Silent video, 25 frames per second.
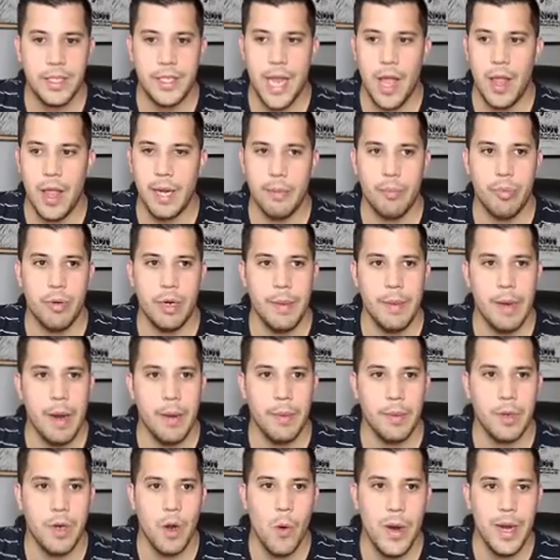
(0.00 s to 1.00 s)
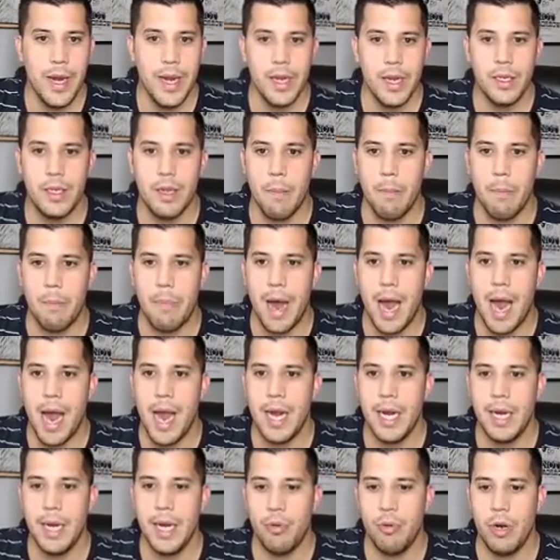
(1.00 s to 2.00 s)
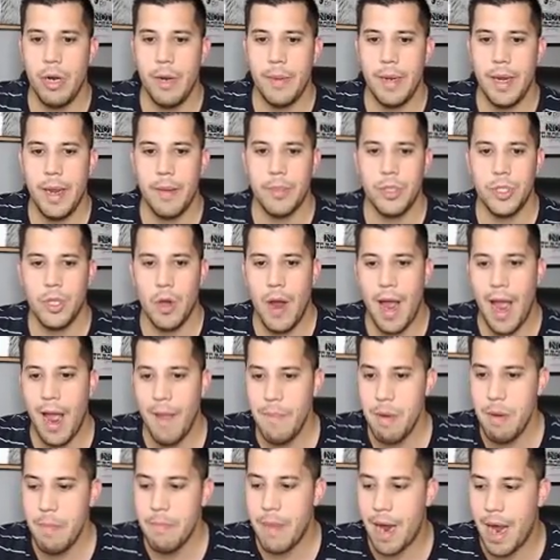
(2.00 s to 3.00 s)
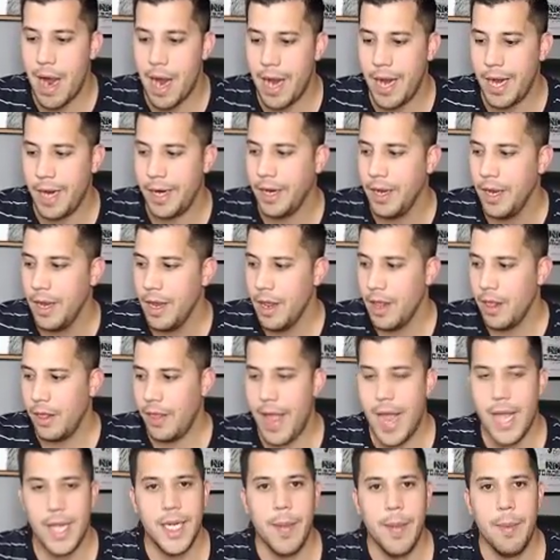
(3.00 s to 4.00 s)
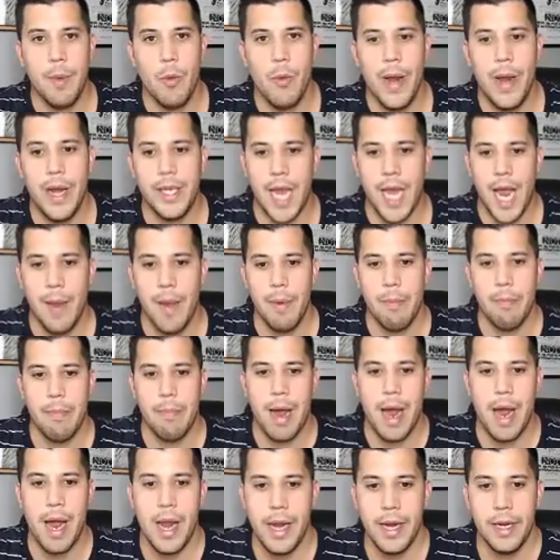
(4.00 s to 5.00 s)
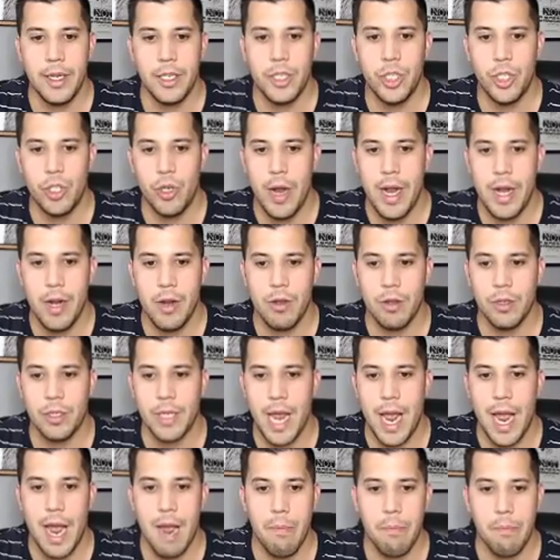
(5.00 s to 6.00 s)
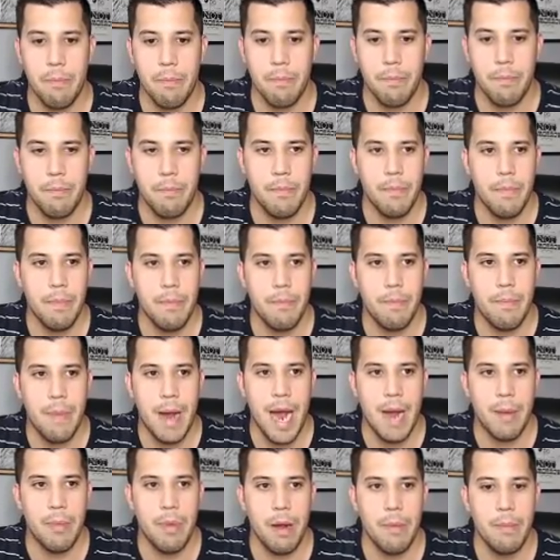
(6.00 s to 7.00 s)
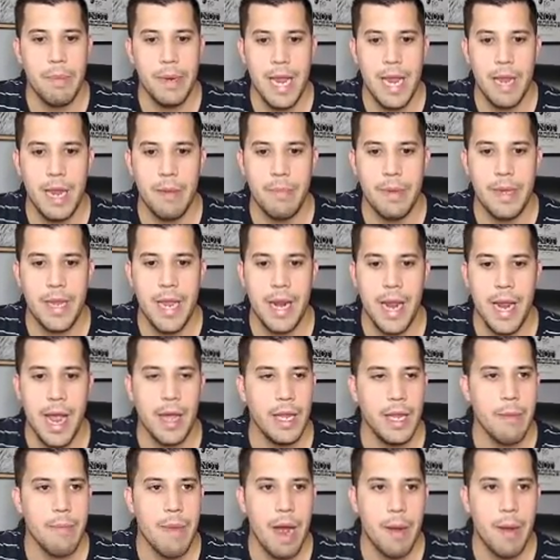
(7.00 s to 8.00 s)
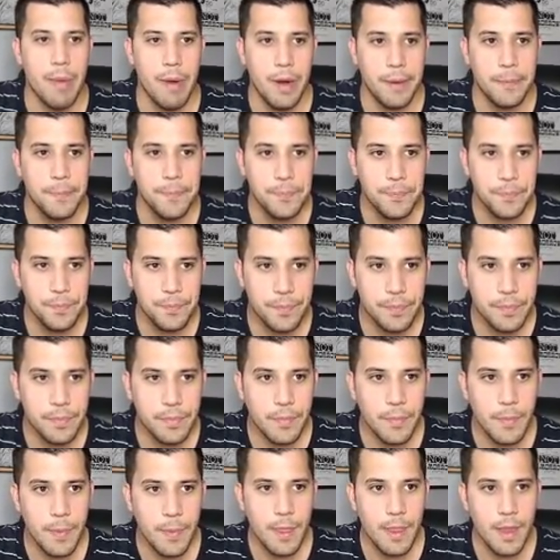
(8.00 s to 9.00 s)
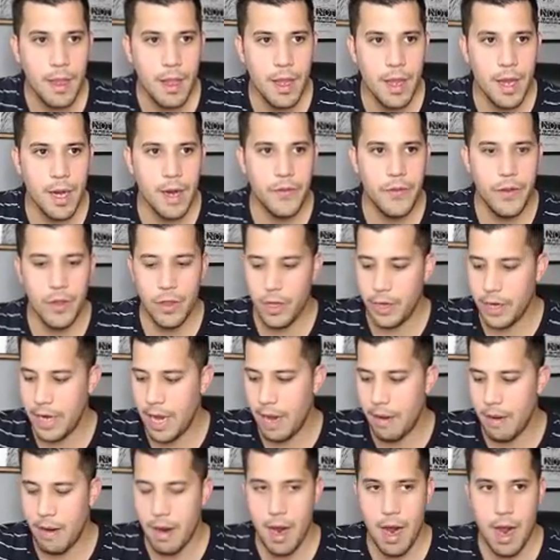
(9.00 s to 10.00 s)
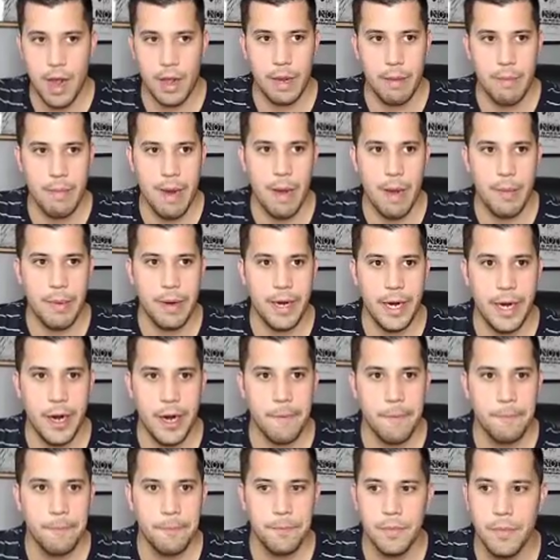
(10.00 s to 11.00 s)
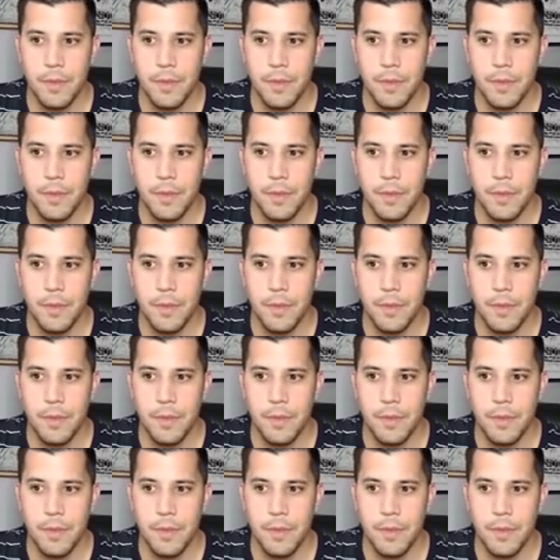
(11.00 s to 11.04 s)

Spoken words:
selling premium. Going into buying premium. So I've been buying, last couple of weeks, I've been buying strangles on Baba, BABA, Alibaba. And if you look at Alibaba here,